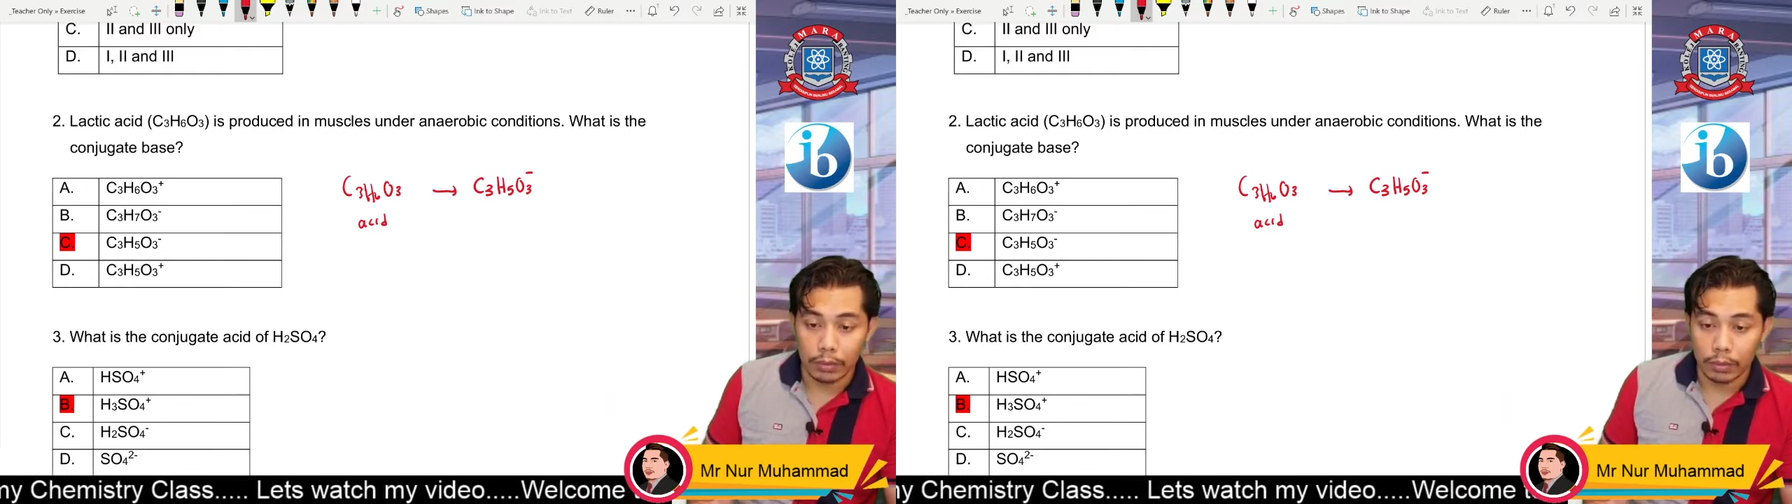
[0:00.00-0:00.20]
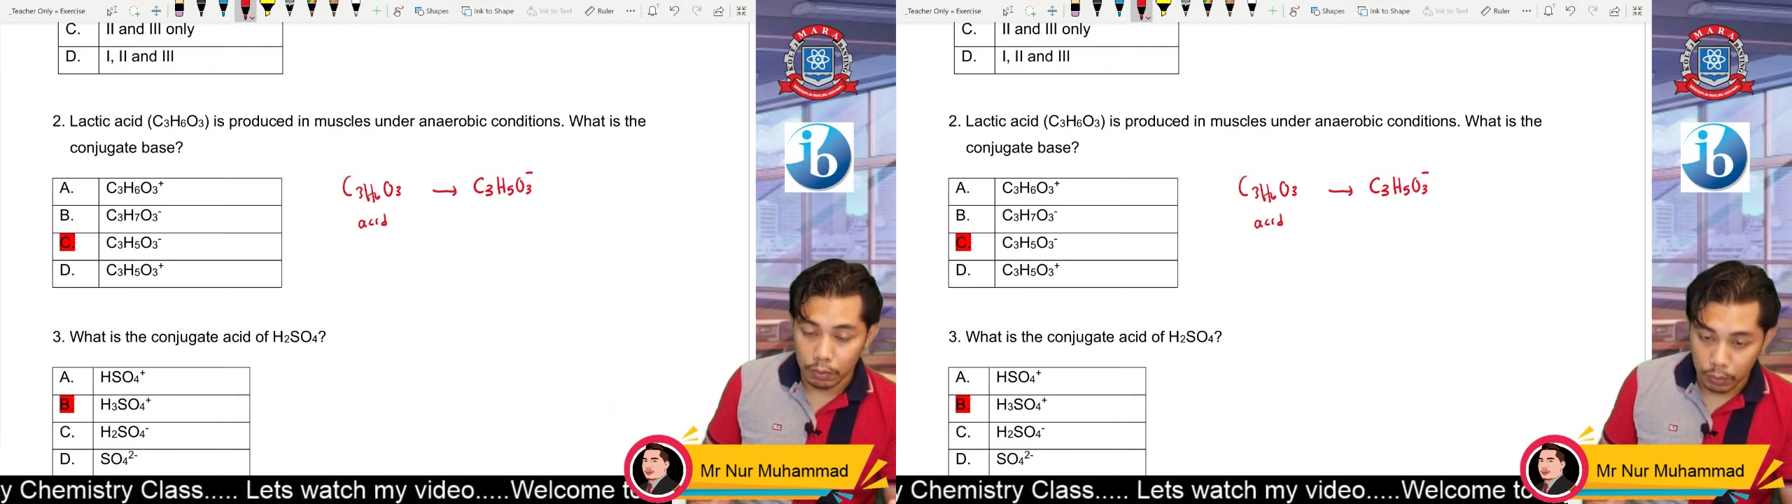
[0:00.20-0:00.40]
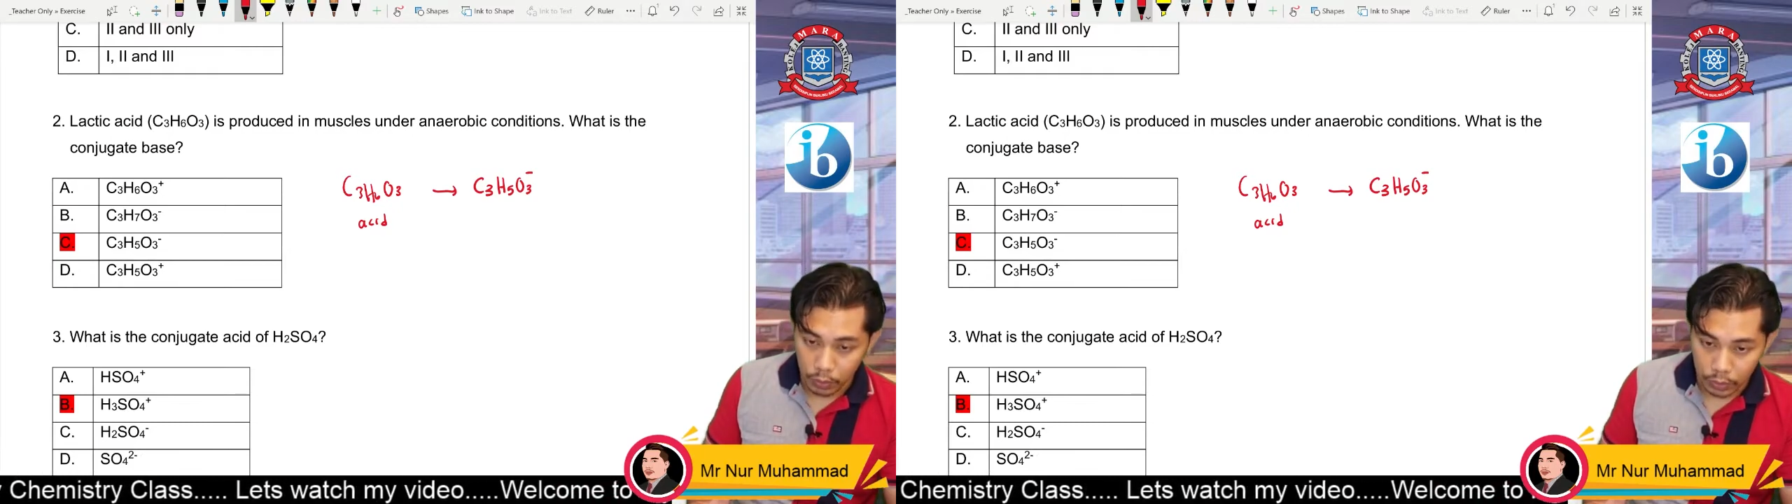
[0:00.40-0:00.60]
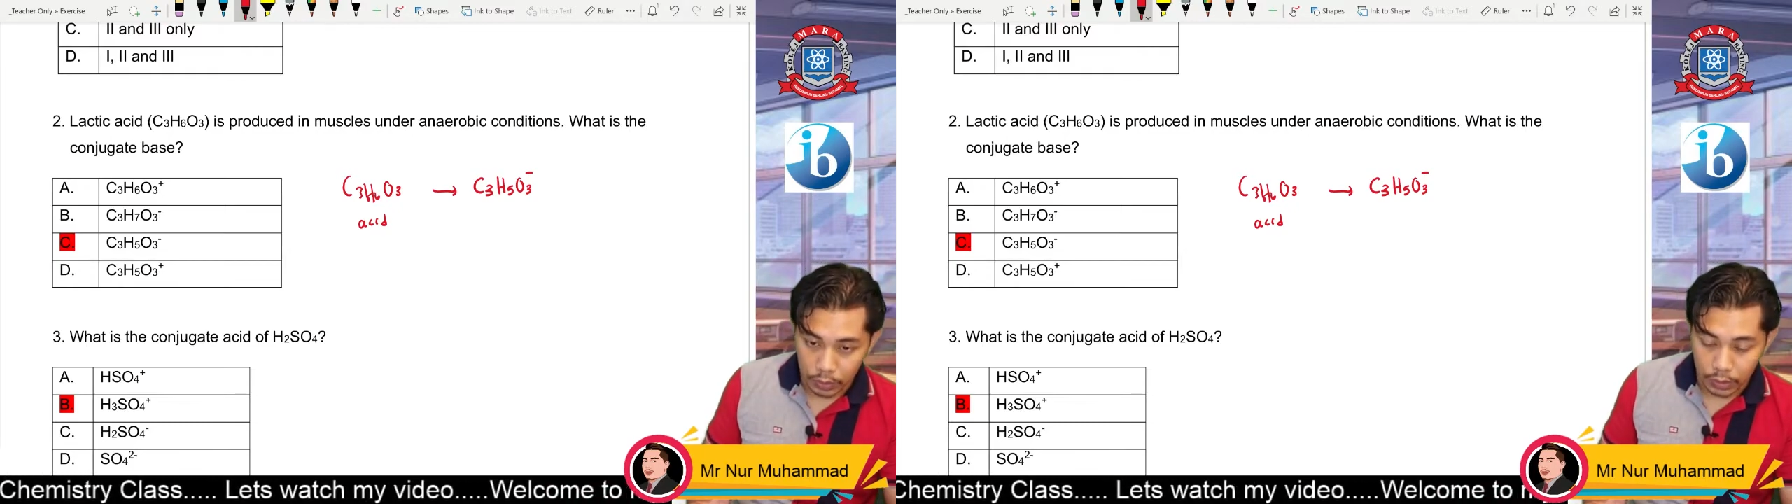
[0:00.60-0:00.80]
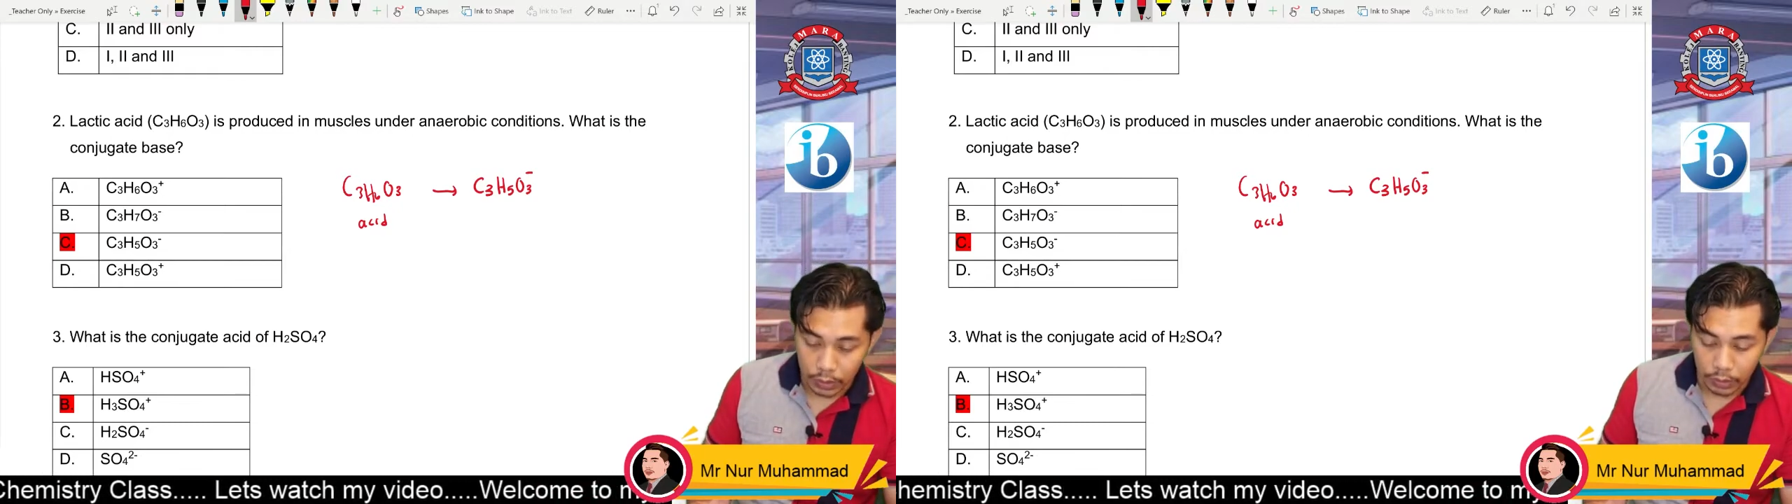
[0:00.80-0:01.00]
positive
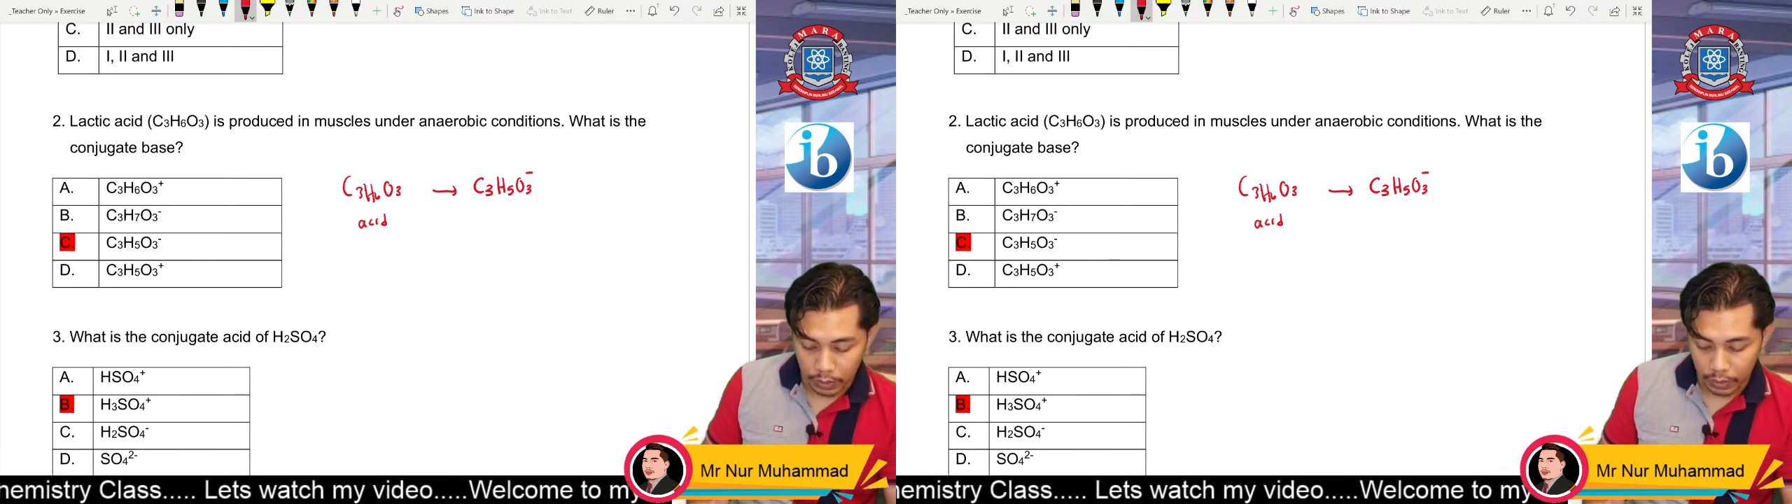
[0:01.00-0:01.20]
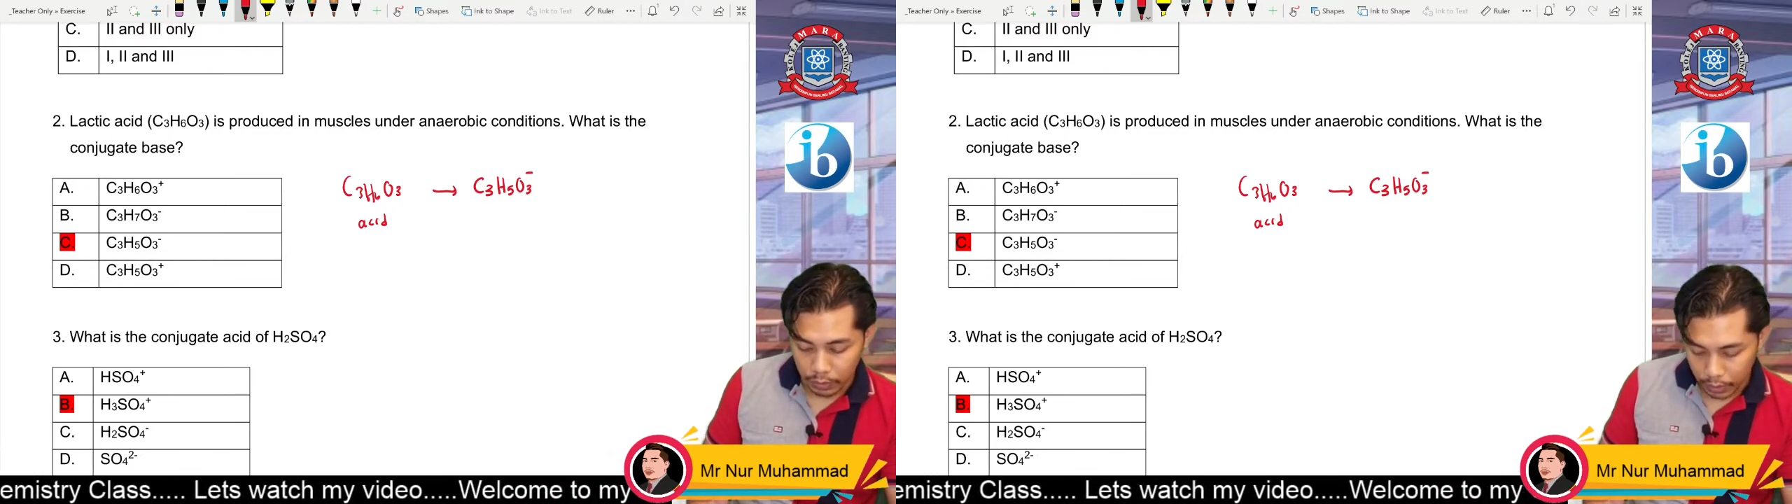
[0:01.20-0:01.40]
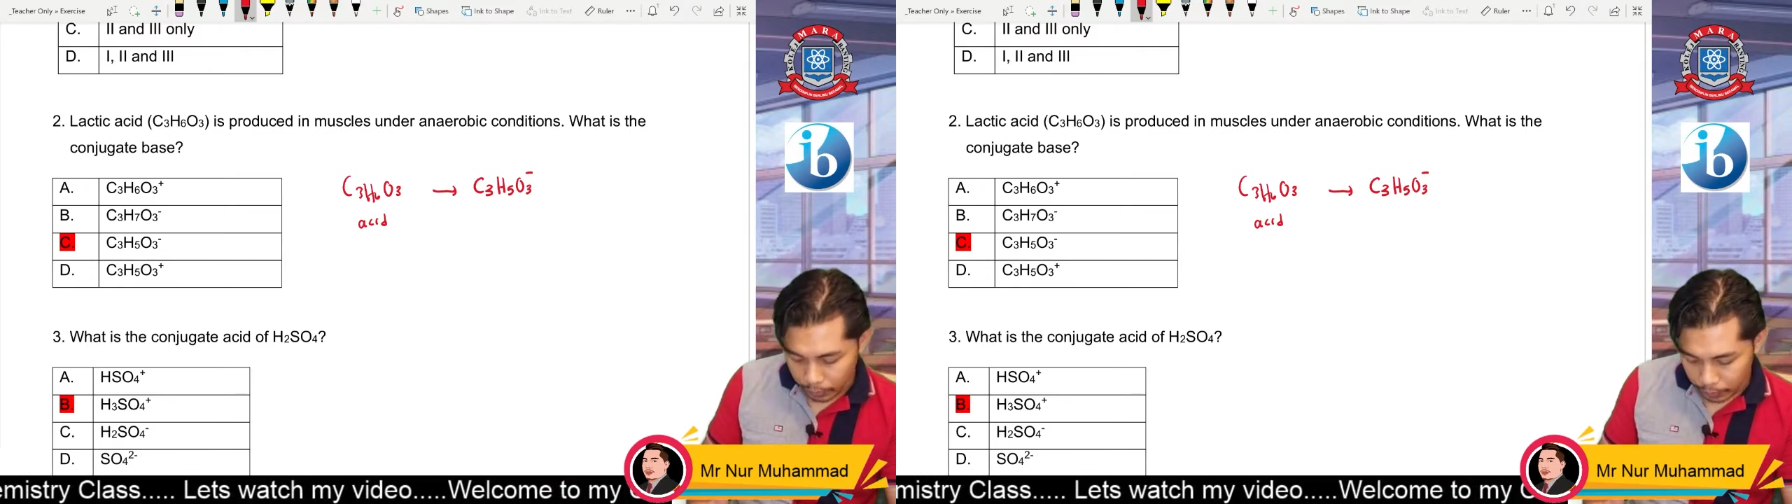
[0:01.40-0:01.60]
charge. Okay,